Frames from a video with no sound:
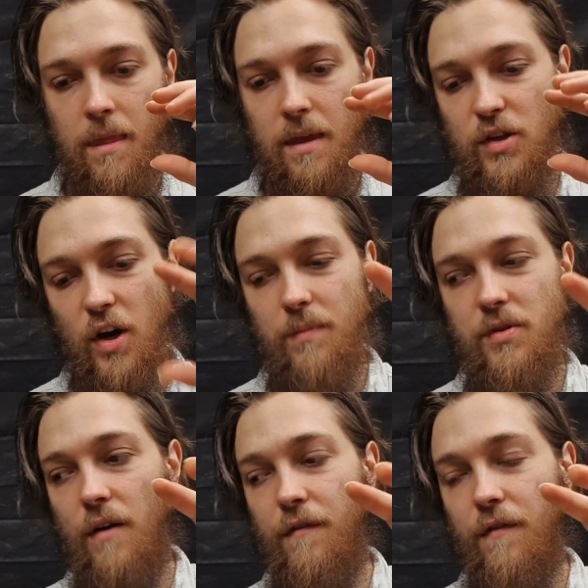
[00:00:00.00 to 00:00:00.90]
in terms
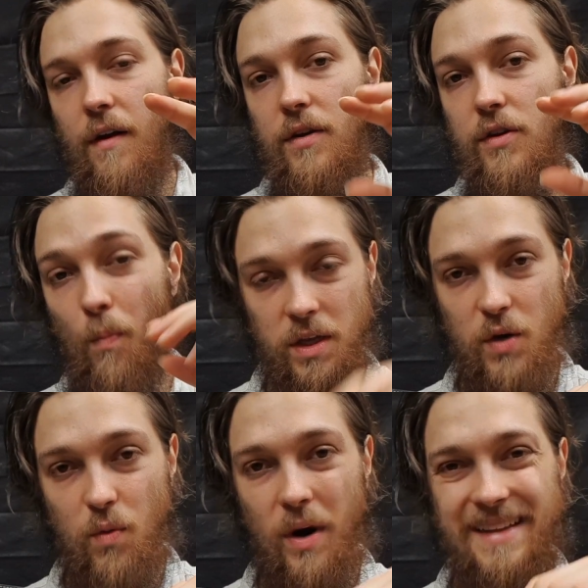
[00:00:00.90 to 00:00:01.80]
of your body
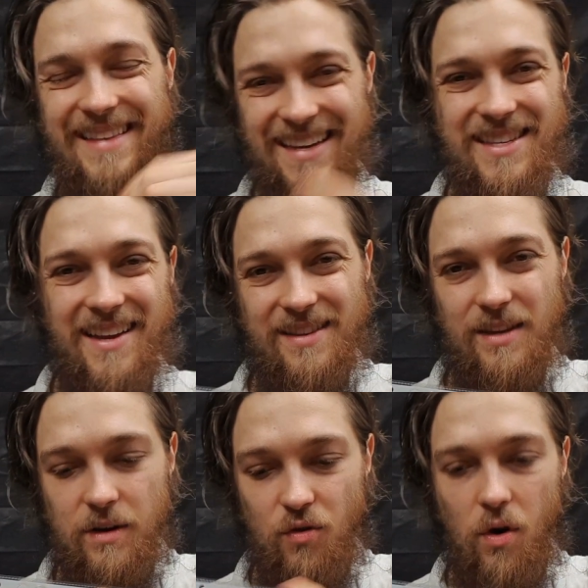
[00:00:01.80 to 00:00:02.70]
weight that is then
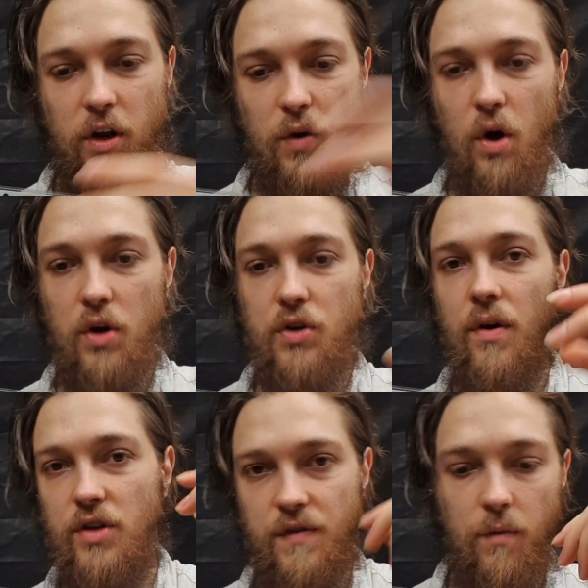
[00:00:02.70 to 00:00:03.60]
the drawn in water
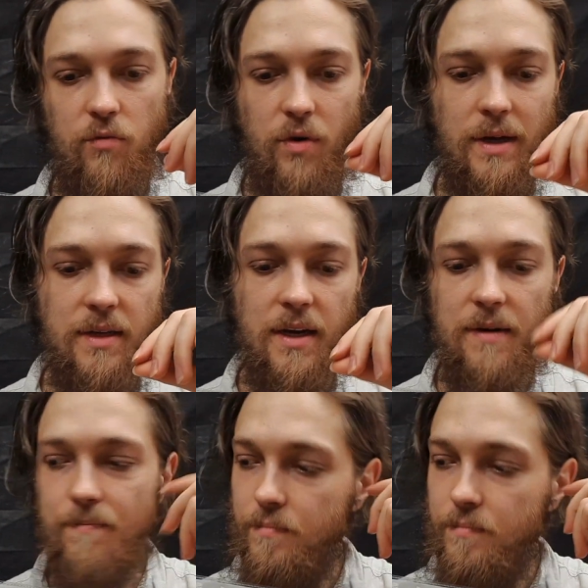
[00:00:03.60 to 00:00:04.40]
just from creatine